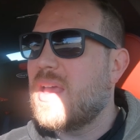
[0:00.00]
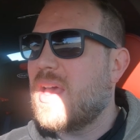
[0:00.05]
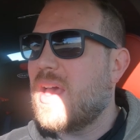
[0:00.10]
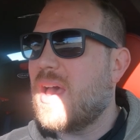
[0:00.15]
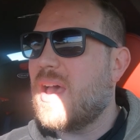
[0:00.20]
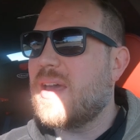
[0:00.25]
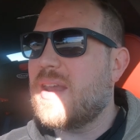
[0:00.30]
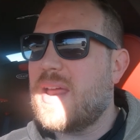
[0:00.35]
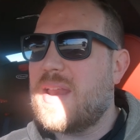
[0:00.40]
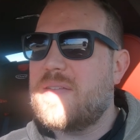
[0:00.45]

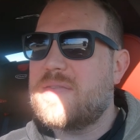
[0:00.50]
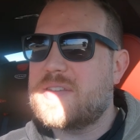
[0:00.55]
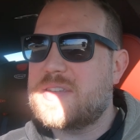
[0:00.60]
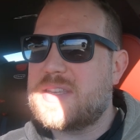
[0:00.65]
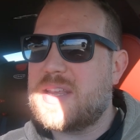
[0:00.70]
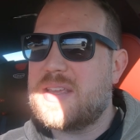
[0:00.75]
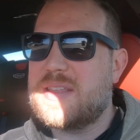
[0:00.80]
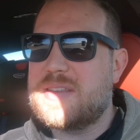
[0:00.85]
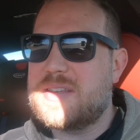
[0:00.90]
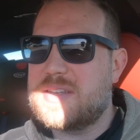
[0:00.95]
and I have to
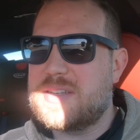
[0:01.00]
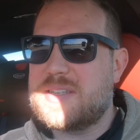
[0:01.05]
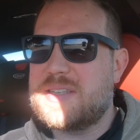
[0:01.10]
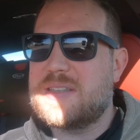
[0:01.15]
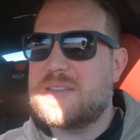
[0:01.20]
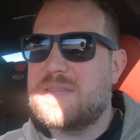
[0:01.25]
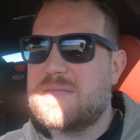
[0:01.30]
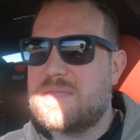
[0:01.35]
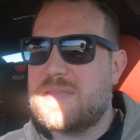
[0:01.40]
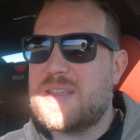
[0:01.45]
say, just
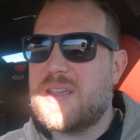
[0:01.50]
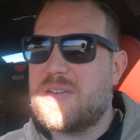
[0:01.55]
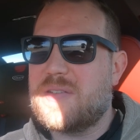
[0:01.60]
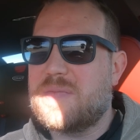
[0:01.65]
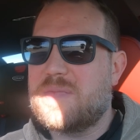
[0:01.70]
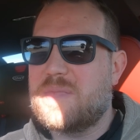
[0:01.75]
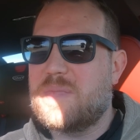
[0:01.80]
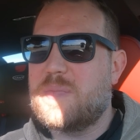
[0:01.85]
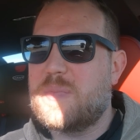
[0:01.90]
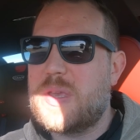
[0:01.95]

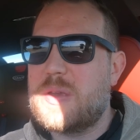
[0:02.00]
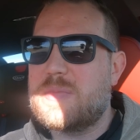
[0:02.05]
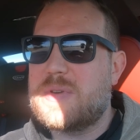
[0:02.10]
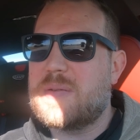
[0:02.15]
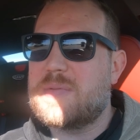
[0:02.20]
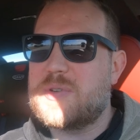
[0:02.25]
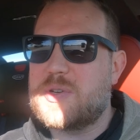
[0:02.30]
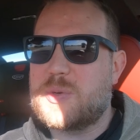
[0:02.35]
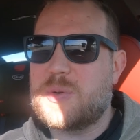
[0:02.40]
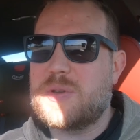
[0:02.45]

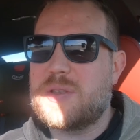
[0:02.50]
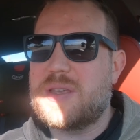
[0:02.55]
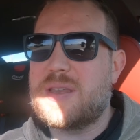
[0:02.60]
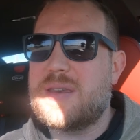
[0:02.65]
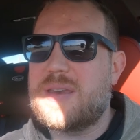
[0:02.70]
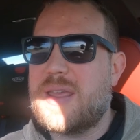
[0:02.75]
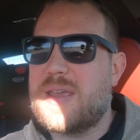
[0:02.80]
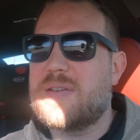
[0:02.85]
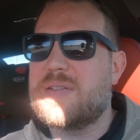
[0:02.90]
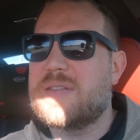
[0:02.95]
BMW's really
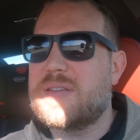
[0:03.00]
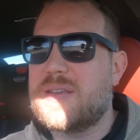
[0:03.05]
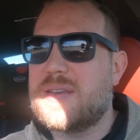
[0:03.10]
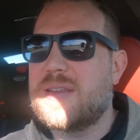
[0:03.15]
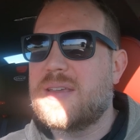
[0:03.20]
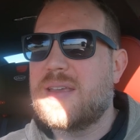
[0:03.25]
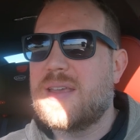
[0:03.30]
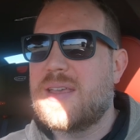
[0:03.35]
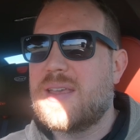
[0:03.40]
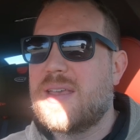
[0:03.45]
nailed it
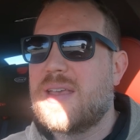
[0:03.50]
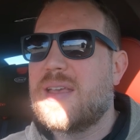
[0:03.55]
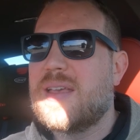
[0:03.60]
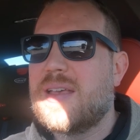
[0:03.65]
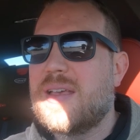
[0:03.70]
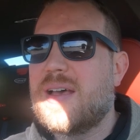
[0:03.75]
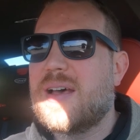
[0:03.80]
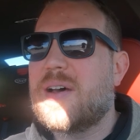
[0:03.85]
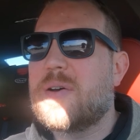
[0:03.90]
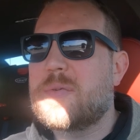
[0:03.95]

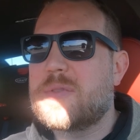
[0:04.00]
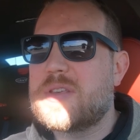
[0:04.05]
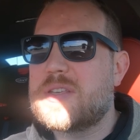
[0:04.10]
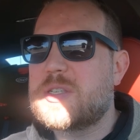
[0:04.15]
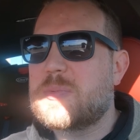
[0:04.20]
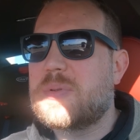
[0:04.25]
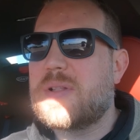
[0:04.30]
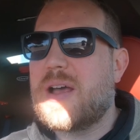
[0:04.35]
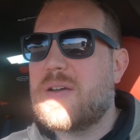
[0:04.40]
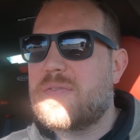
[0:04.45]
with
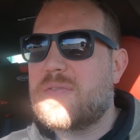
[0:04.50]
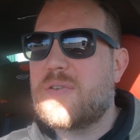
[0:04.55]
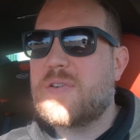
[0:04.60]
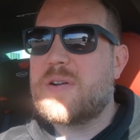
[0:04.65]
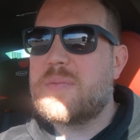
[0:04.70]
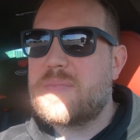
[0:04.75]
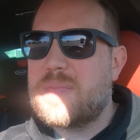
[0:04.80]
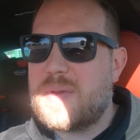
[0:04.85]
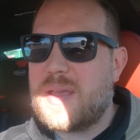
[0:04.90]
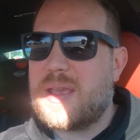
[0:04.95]
this
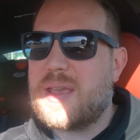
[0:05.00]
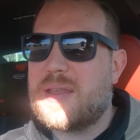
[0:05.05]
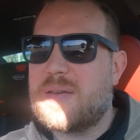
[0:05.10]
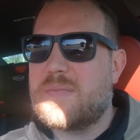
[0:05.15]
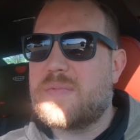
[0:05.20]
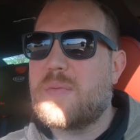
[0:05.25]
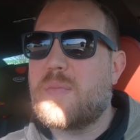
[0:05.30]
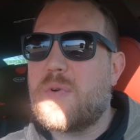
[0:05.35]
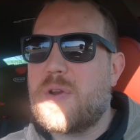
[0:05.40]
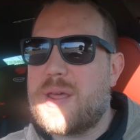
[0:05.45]
platform.
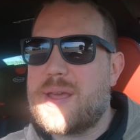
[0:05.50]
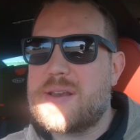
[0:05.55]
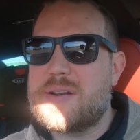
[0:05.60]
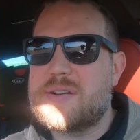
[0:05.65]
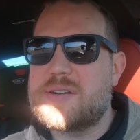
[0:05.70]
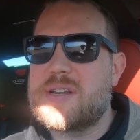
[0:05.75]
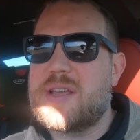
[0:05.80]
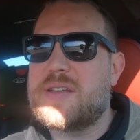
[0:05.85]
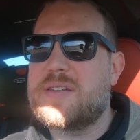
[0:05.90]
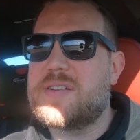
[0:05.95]
And from what I
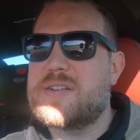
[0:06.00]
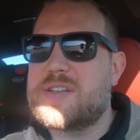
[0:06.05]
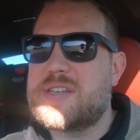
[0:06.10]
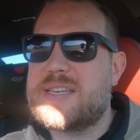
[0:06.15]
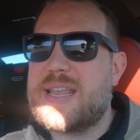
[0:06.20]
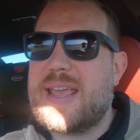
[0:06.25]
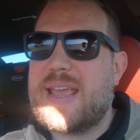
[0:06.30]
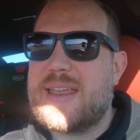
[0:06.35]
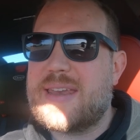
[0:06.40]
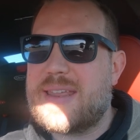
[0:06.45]

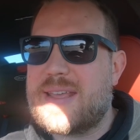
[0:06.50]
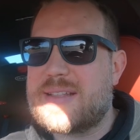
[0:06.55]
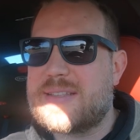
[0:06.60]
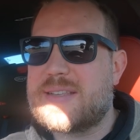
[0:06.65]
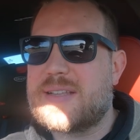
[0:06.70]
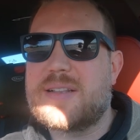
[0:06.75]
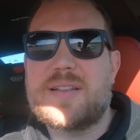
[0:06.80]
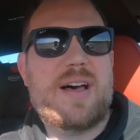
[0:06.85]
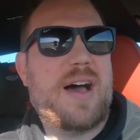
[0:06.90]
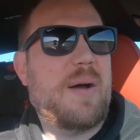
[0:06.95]
understand, it's
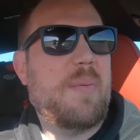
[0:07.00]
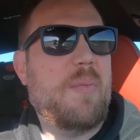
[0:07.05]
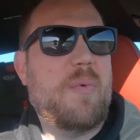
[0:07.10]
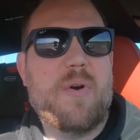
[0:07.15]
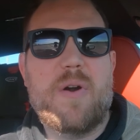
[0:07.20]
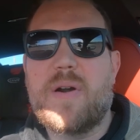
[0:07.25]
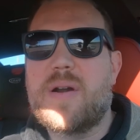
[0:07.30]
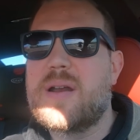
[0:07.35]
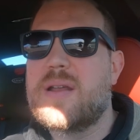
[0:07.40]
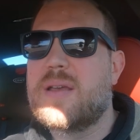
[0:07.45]
a lot
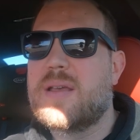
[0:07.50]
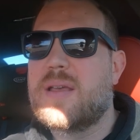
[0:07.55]
more